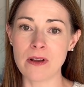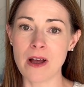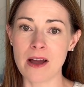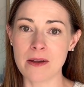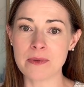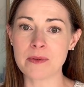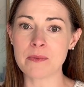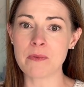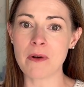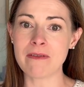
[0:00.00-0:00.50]
I
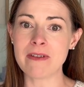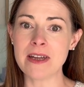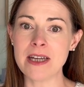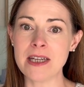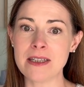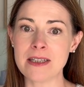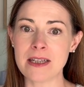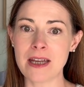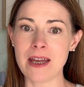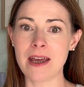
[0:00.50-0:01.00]
was worried
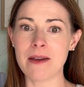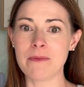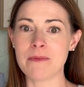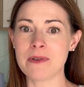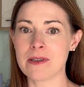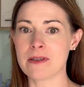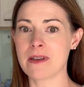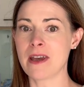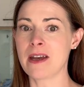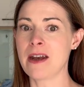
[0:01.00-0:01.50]
it
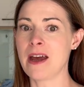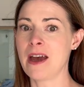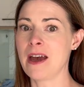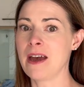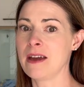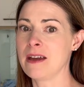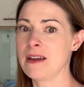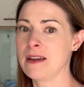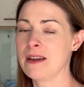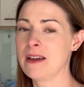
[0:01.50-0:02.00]
was
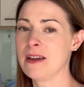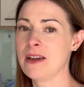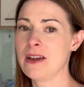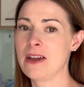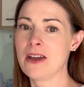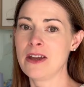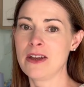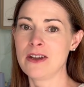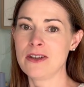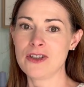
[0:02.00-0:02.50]
gonna
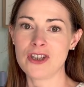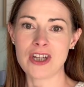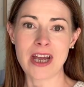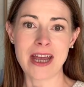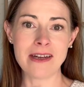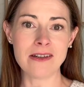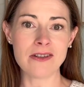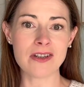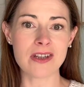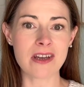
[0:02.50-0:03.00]

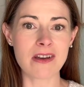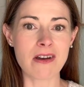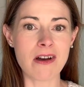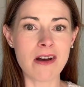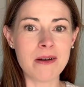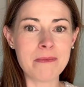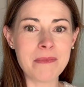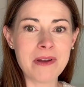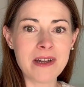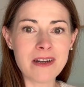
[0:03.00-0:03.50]
change the
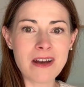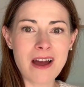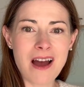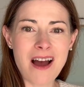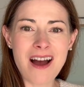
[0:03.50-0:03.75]
garment.